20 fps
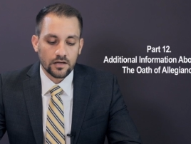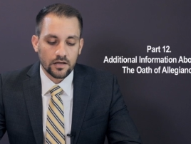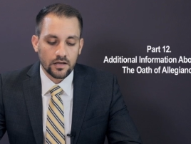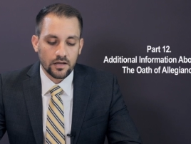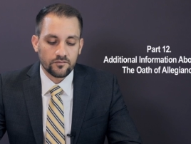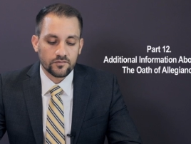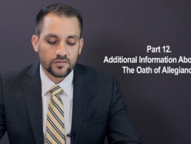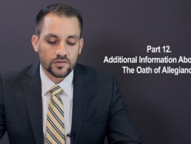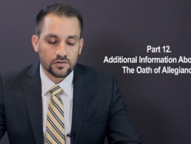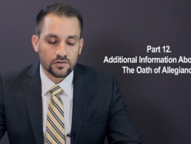
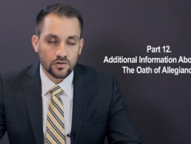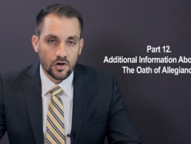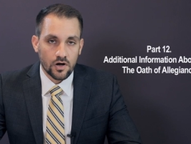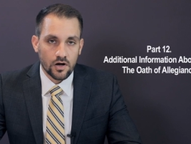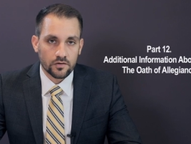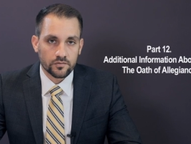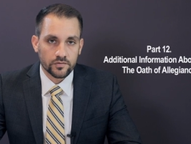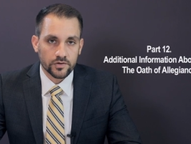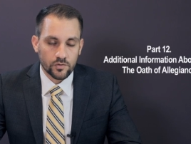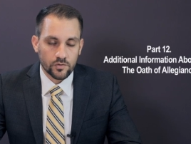If the
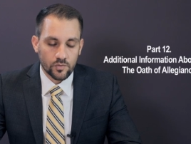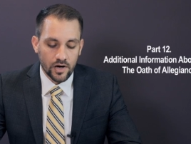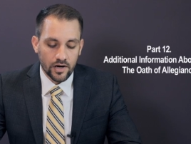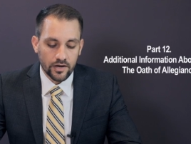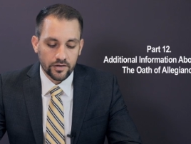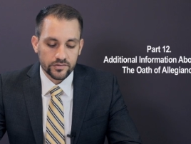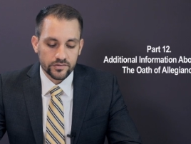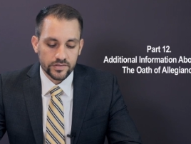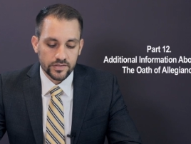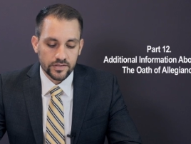law
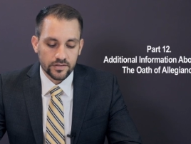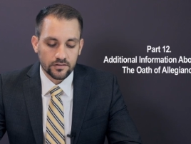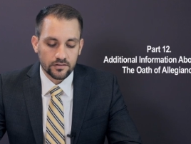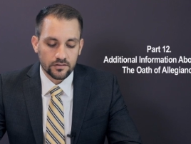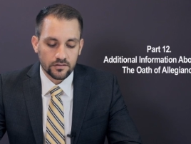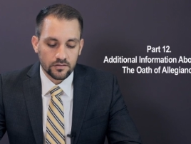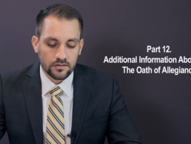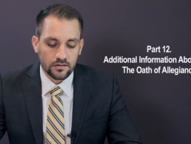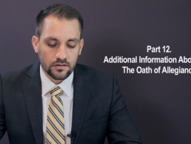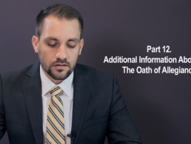requires it,
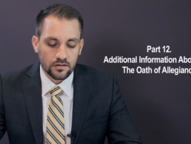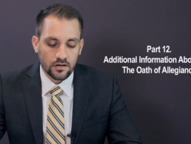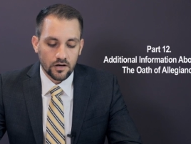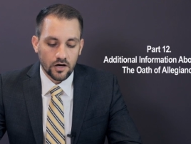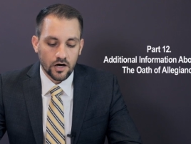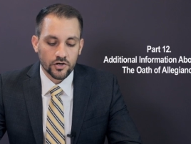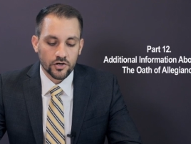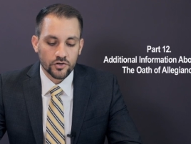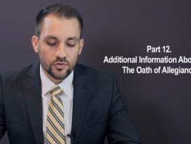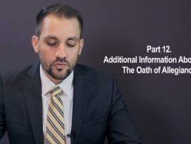
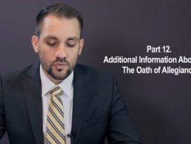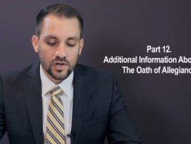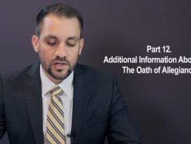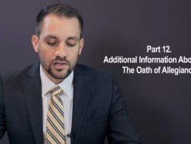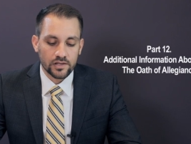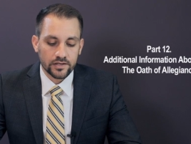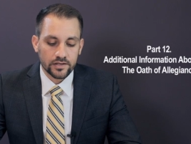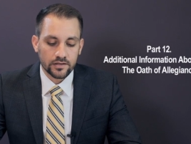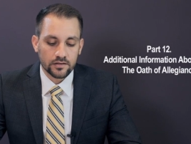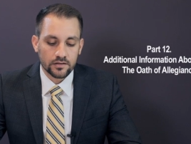are you
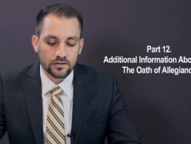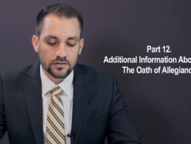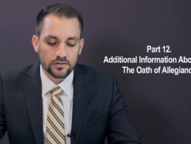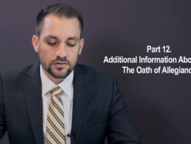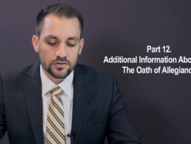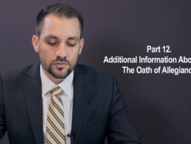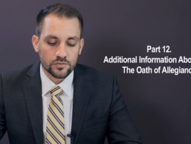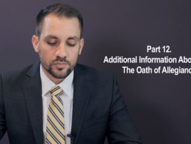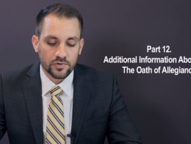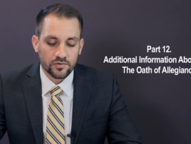willing
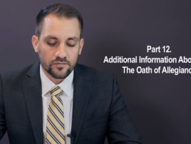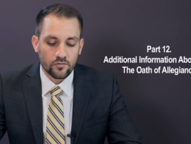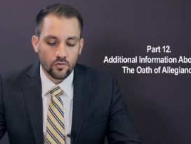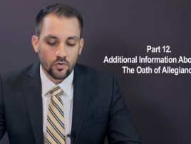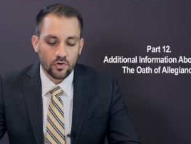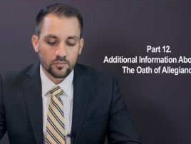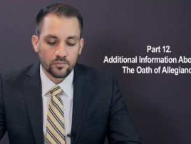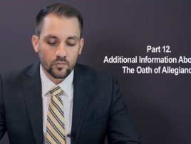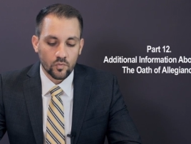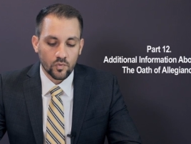to
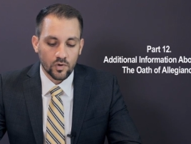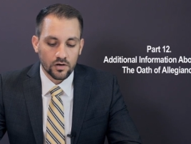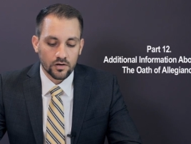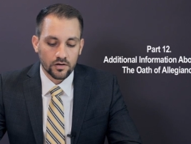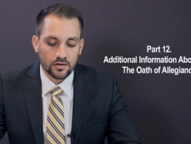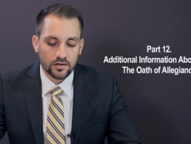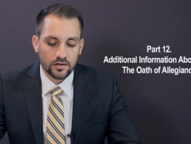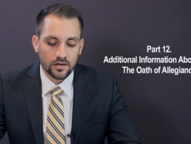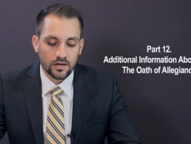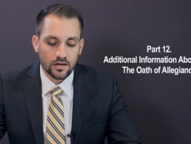perform
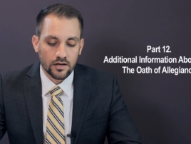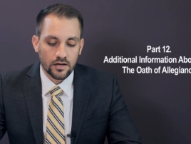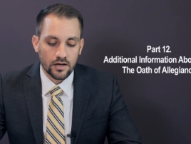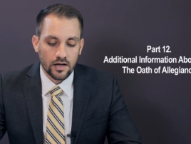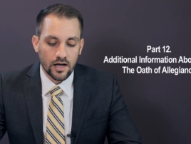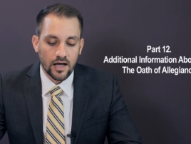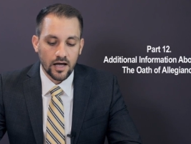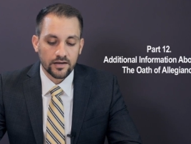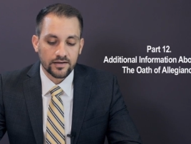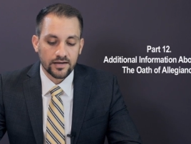work
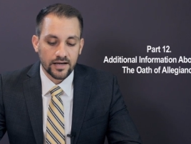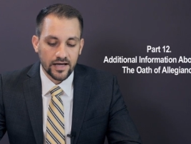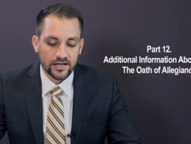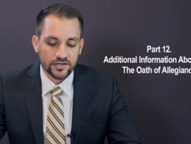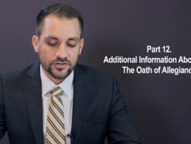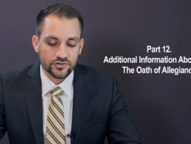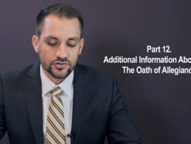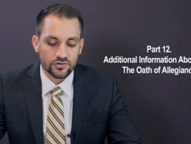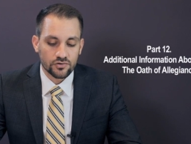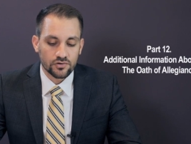on
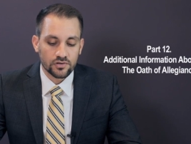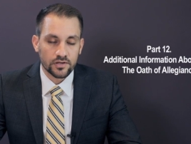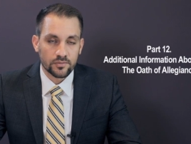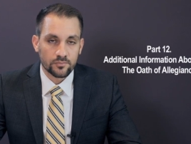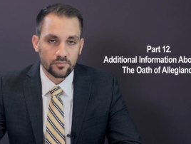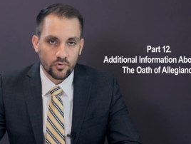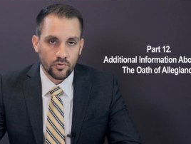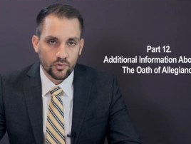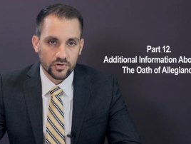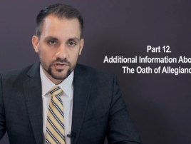national
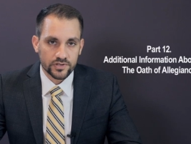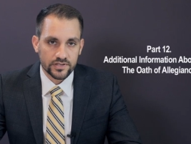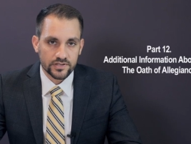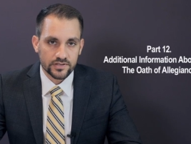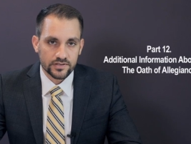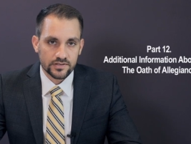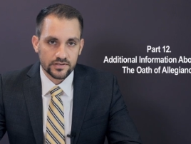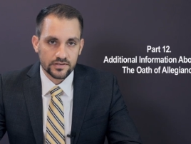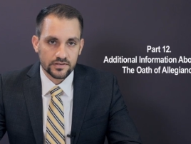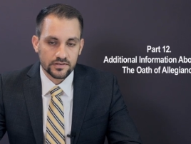
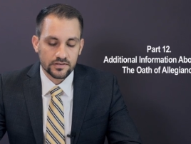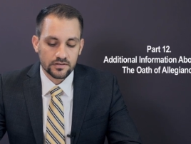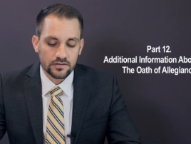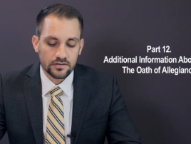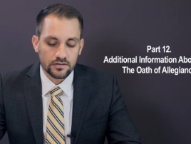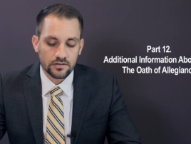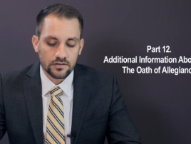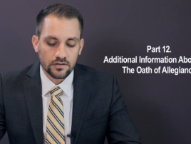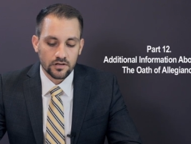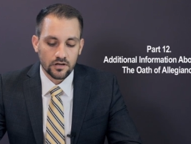importance
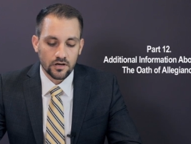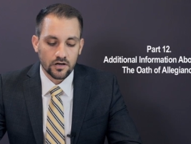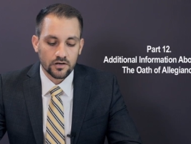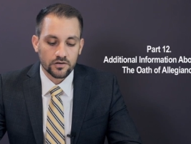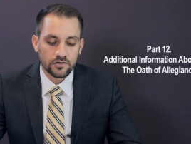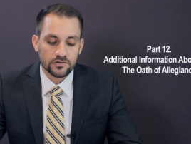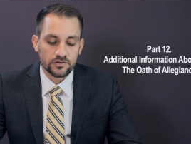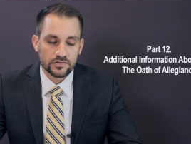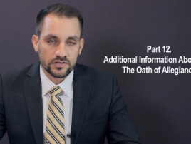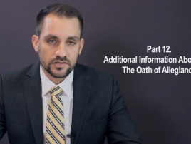
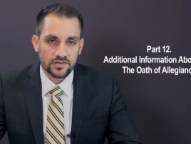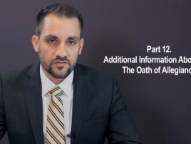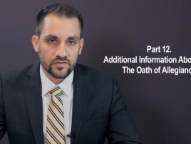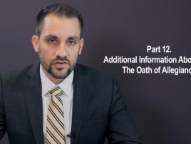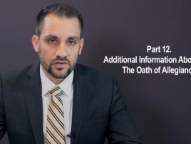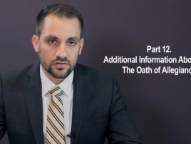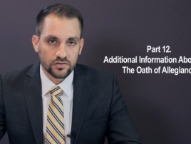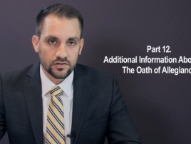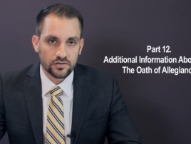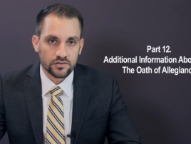under
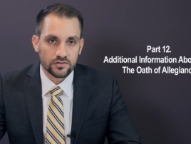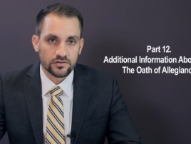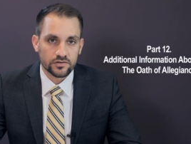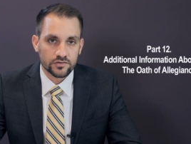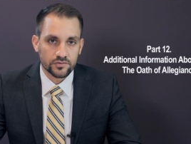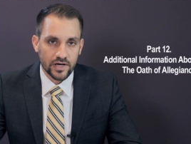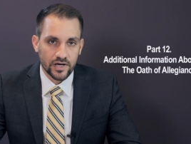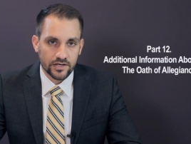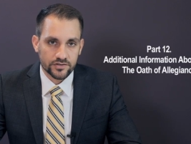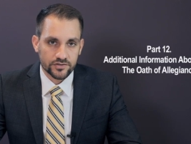civilian
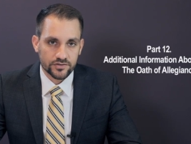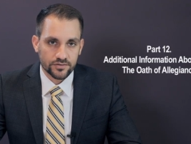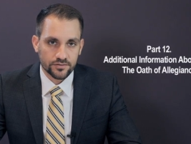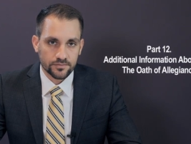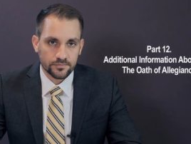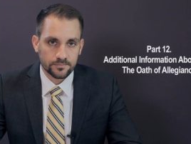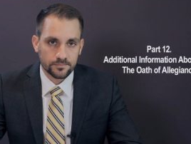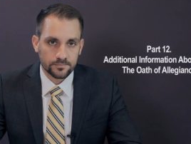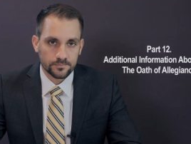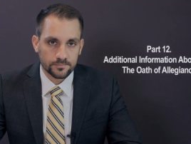direction?